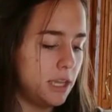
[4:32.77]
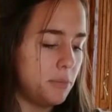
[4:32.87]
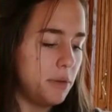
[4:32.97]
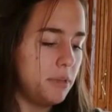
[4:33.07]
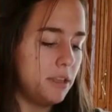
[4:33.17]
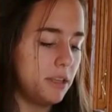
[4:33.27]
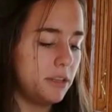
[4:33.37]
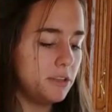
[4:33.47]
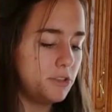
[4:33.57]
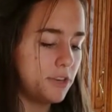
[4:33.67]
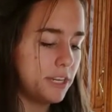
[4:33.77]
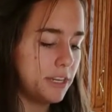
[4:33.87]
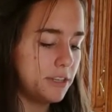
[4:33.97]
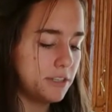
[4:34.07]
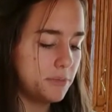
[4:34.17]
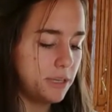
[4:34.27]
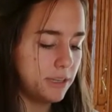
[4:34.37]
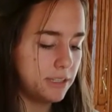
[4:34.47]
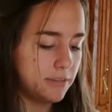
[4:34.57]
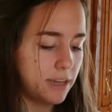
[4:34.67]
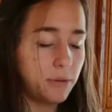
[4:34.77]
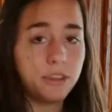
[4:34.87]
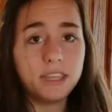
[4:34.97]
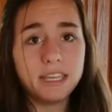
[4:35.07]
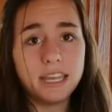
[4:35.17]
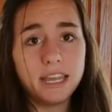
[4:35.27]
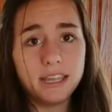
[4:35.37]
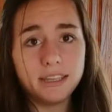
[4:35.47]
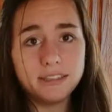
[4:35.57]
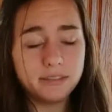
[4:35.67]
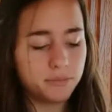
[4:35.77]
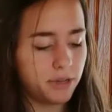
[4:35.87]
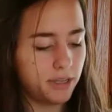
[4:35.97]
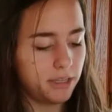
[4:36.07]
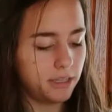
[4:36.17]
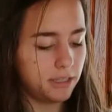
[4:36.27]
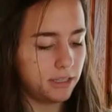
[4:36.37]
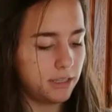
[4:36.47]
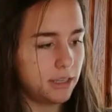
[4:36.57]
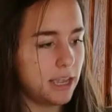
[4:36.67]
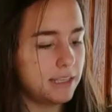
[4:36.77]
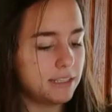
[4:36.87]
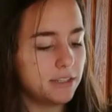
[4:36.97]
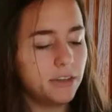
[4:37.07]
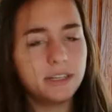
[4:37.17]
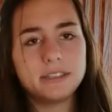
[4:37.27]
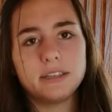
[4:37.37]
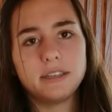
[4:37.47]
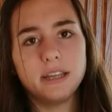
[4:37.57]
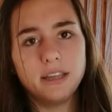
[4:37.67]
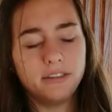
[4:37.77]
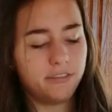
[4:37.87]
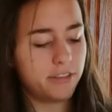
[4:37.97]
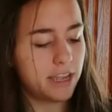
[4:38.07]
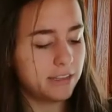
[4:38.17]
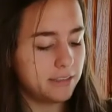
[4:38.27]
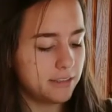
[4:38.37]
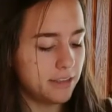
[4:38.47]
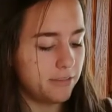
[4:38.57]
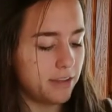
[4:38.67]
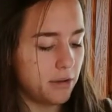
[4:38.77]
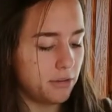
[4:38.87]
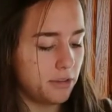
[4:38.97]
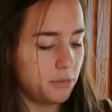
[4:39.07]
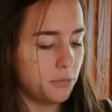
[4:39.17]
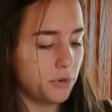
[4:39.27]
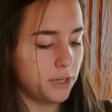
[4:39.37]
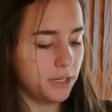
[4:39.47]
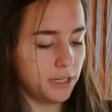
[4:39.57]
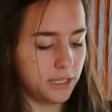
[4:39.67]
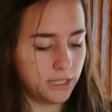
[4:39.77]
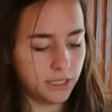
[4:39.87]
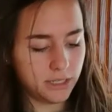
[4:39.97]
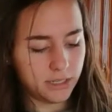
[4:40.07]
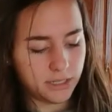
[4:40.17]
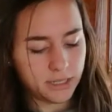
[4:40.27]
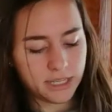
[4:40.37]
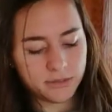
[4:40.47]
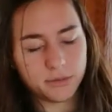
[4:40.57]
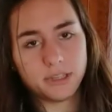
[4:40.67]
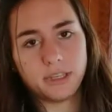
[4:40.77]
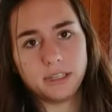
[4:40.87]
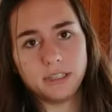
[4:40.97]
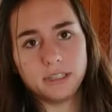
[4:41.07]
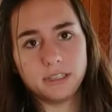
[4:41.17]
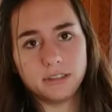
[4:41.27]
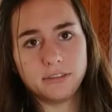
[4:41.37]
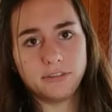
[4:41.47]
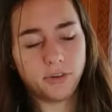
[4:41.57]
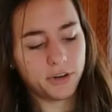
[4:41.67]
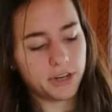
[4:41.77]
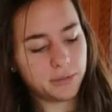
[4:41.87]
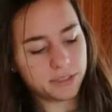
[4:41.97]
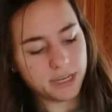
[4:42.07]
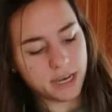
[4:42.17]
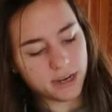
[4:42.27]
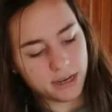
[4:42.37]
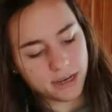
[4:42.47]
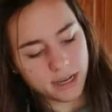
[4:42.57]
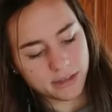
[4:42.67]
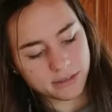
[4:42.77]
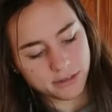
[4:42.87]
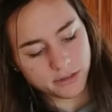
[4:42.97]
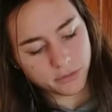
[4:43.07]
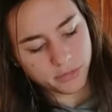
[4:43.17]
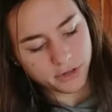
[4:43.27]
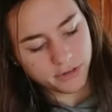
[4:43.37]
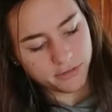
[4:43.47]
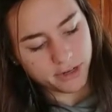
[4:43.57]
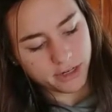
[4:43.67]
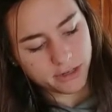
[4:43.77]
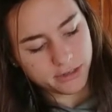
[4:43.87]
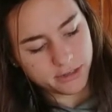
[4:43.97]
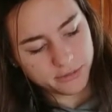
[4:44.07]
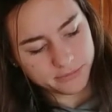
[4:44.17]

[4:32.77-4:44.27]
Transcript: Might be a little tricky just because of how thick it is, but as it cooks it flattens itself out a little more. That's where the fork comes in handy again, so you don't burn your fingers.